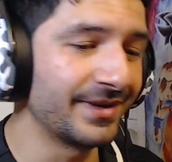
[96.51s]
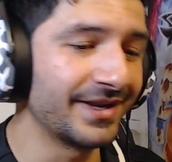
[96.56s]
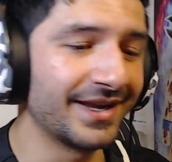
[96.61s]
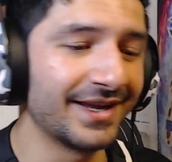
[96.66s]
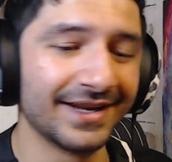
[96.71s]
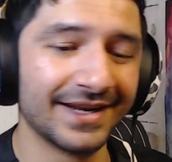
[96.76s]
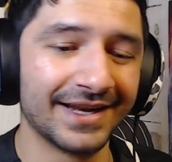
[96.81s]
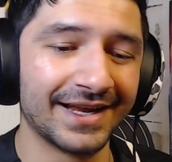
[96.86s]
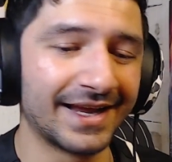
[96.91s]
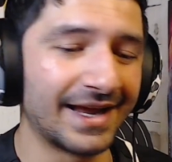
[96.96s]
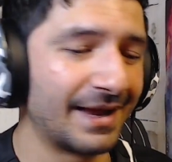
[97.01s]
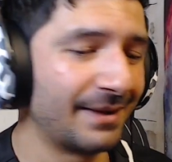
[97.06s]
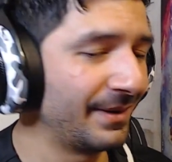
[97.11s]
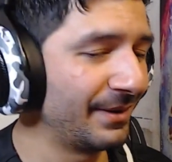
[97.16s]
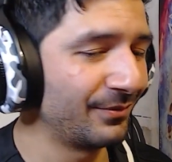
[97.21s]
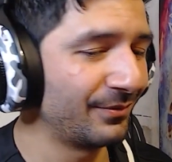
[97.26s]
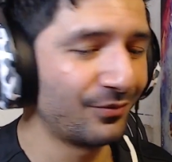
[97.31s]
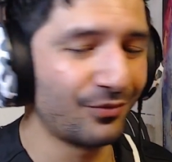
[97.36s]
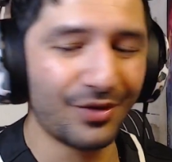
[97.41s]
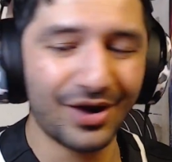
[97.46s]
And like, I'm
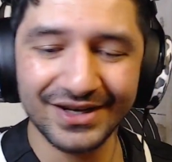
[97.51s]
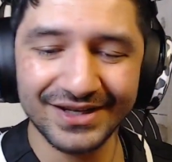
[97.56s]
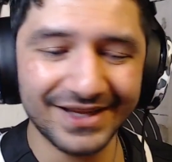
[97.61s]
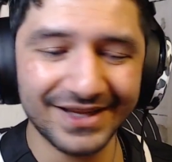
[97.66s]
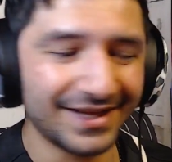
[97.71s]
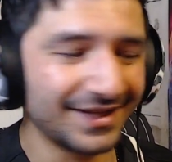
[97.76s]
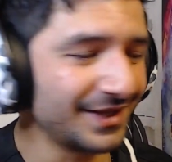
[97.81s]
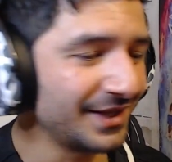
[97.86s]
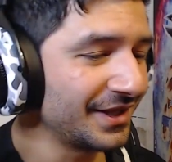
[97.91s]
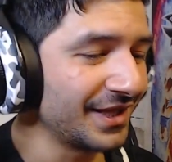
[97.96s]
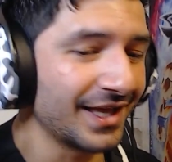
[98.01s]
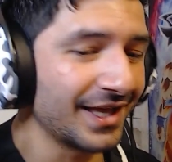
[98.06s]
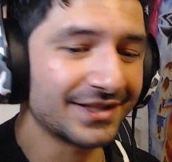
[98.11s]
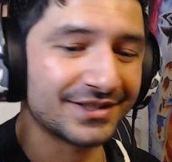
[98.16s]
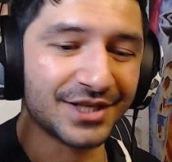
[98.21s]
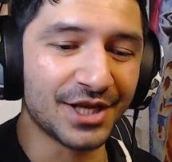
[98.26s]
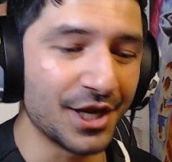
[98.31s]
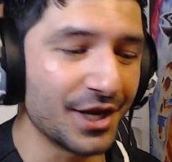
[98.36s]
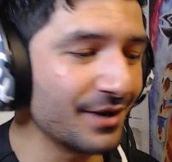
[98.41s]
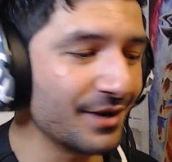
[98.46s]
like, what, that's
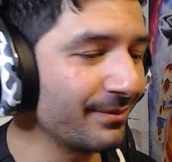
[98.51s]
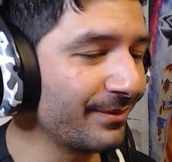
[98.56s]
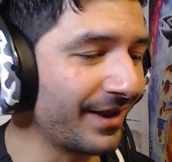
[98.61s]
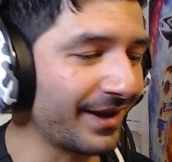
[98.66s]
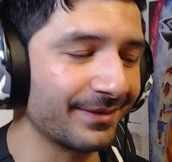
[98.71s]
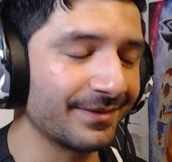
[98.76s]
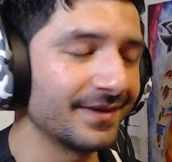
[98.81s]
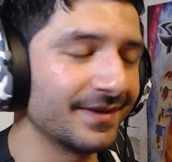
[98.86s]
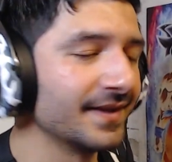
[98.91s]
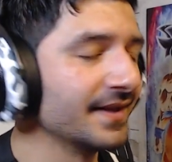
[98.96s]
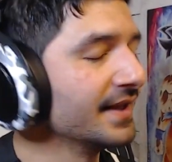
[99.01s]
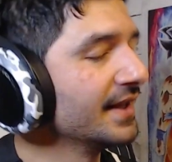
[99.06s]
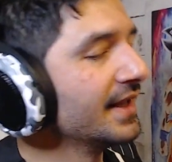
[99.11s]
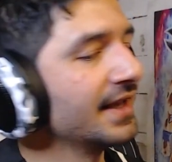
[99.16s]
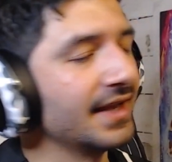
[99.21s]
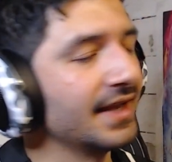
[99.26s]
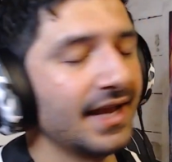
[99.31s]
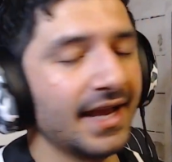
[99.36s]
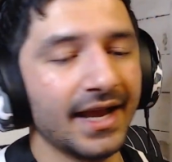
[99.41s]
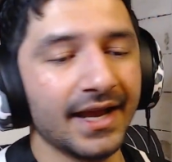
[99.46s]
him? Like,
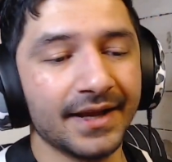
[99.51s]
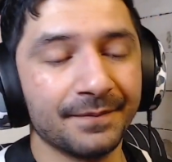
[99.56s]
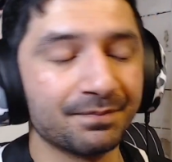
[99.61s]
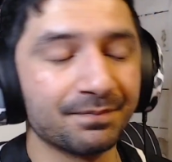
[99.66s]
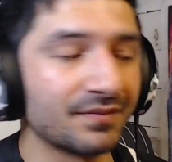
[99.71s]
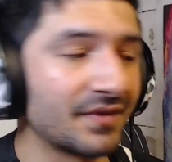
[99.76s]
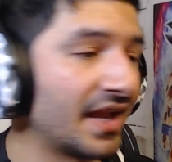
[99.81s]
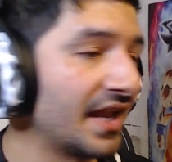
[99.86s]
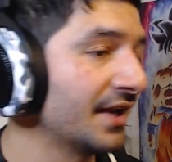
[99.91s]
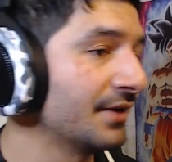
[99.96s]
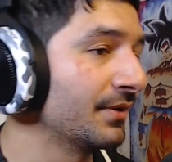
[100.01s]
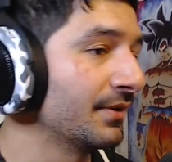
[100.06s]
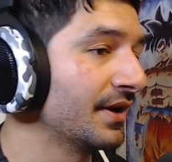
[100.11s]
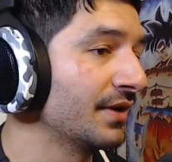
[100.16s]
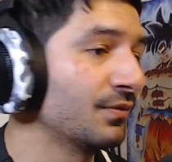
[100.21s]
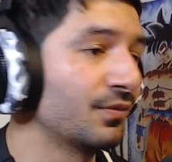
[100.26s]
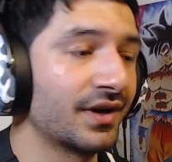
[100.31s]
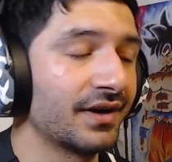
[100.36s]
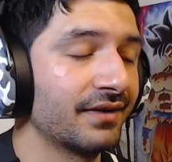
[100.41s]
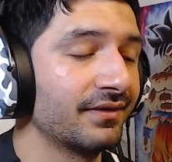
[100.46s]
hey, anyway,
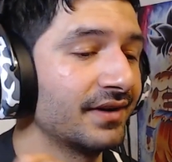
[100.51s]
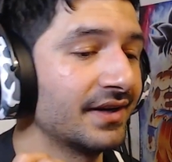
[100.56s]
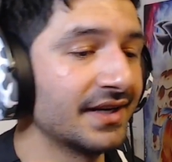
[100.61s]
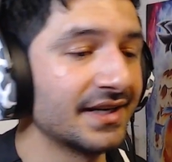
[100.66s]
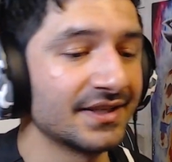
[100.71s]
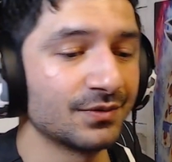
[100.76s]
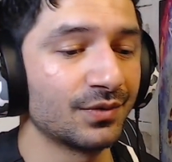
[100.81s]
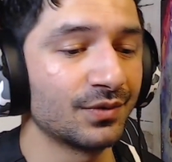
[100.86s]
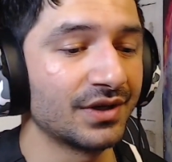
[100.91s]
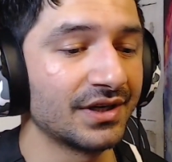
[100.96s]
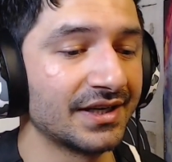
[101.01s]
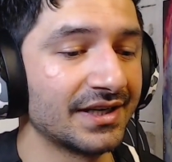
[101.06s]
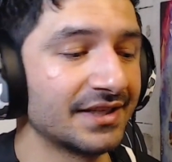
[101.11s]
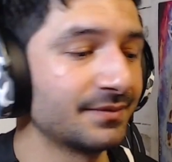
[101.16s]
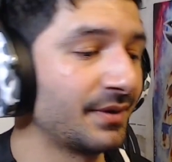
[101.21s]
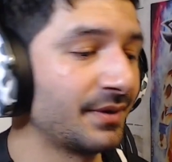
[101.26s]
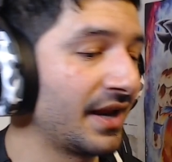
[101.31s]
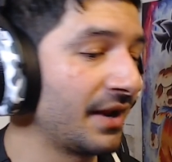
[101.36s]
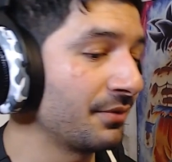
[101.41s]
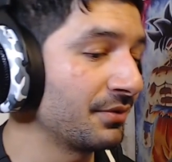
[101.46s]
whatever, it is what it is.
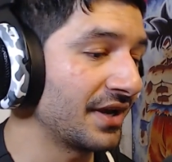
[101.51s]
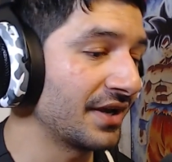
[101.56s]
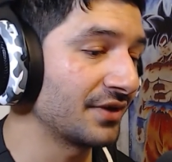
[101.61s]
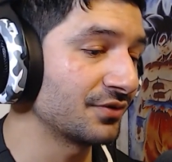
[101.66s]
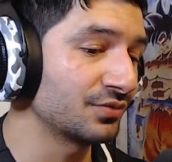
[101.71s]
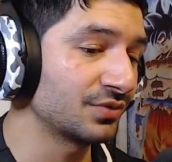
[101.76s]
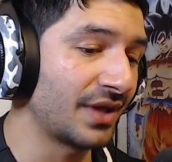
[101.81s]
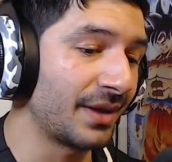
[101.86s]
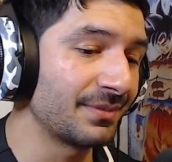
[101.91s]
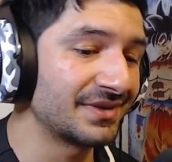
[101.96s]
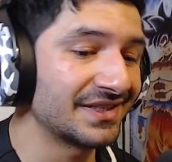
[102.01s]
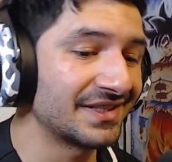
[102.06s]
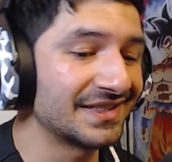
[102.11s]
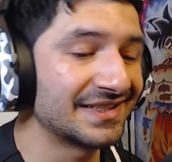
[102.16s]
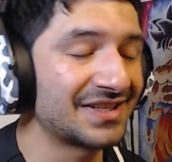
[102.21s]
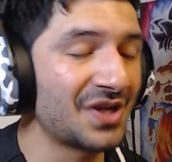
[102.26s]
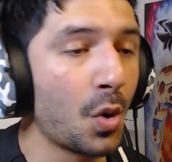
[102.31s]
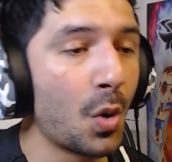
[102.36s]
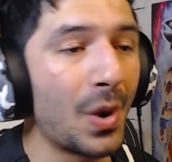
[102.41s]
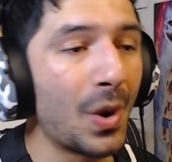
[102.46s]
But anyway, guys, with that being said, let's
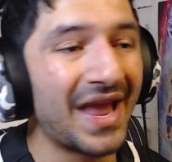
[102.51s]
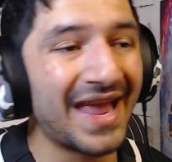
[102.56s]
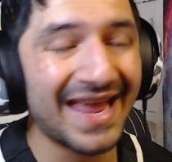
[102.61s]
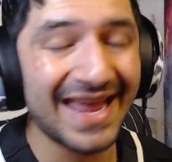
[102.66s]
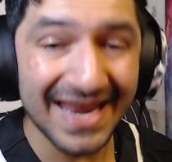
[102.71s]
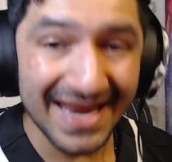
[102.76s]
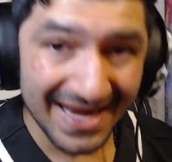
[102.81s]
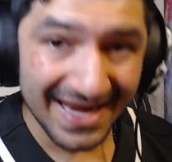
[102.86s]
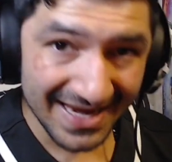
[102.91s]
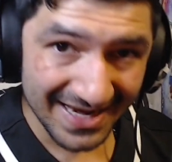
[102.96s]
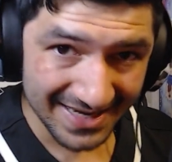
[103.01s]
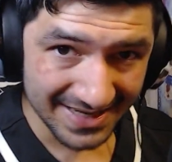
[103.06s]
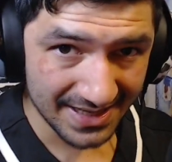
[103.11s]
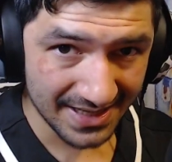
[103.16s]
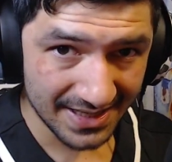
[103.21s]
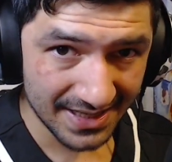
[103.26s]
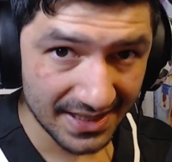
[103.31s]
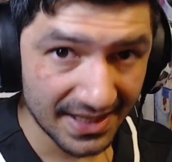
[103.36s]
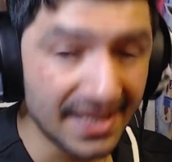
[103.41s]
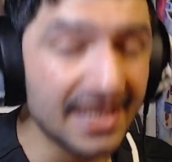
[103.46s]
go ahead
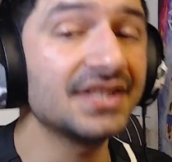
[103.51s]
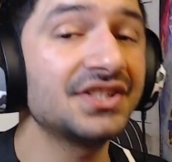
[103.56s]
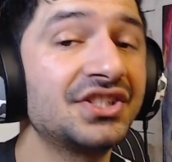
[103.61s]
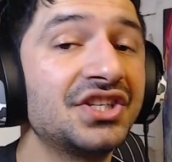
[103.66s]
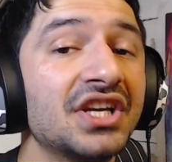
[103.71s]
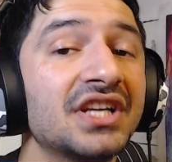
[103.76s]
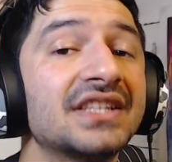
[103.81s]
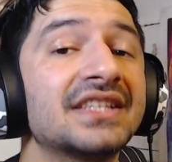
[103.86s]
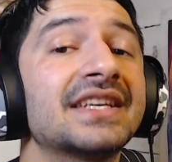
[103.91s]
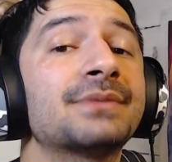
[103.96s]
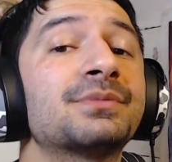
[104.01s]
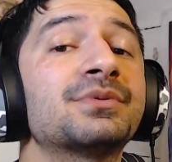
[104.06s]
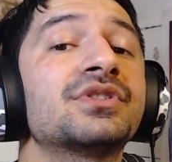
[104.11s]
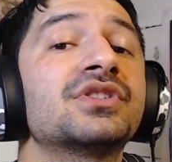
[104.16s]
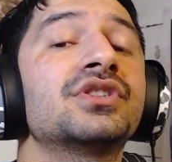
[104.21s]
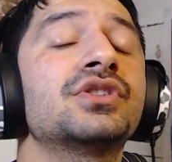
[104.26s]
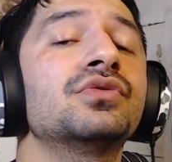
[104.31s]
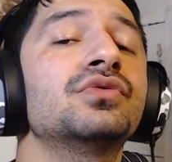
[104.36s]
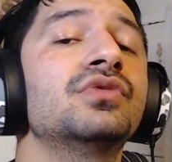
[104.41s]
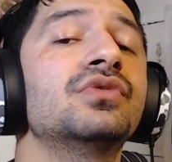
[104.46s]
and check the episode
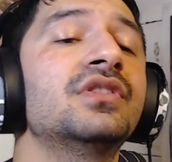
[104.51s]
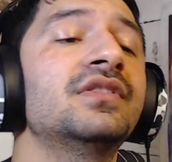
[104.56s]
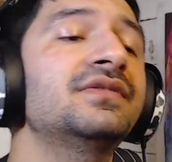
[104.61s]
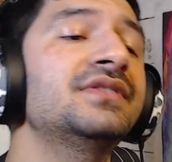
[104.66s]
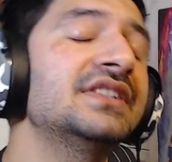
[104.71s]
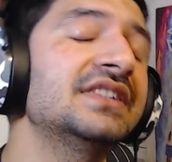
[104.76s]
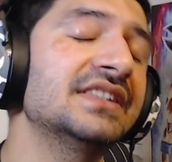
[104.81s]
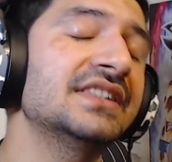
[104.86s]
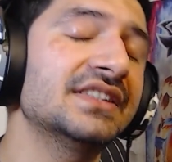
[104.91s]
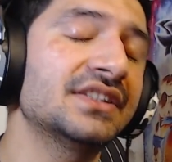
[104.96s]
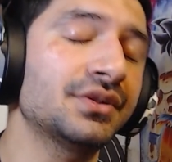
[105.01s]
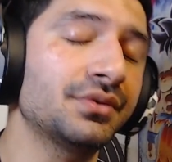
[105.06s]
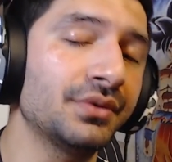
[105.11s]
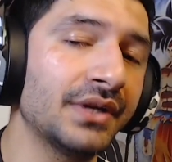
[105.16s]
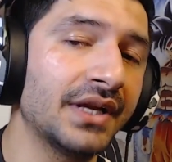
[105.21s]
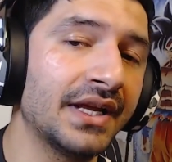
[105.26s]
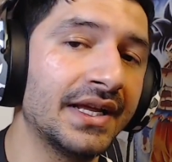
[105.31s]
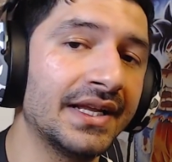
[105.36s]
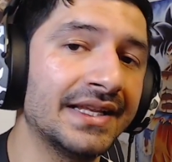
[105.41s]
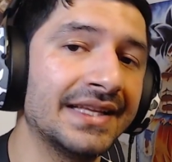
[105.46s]
2 of season 3
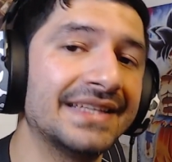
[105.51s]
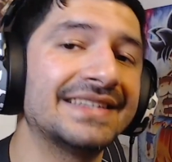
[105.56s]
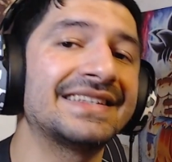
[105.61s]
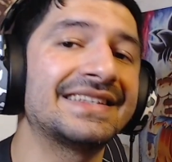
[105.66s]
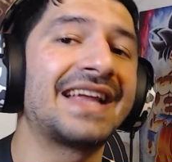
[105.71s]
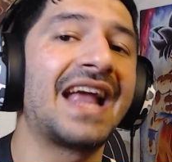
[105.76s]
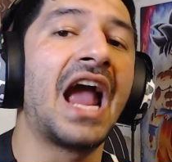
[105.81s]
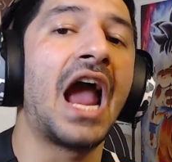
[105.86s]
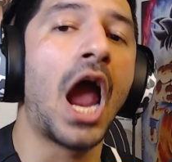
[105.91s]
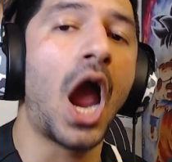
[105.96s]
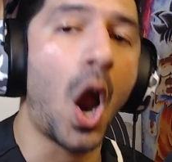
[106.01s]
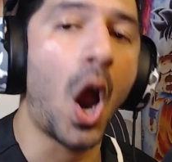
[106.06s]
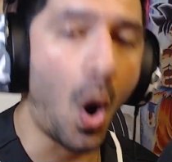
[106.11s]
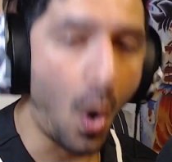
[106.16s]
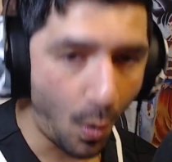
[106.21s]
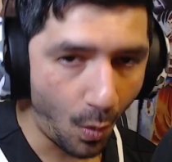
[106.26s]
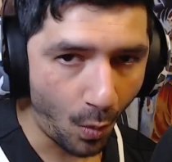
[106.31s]
out. Let's go.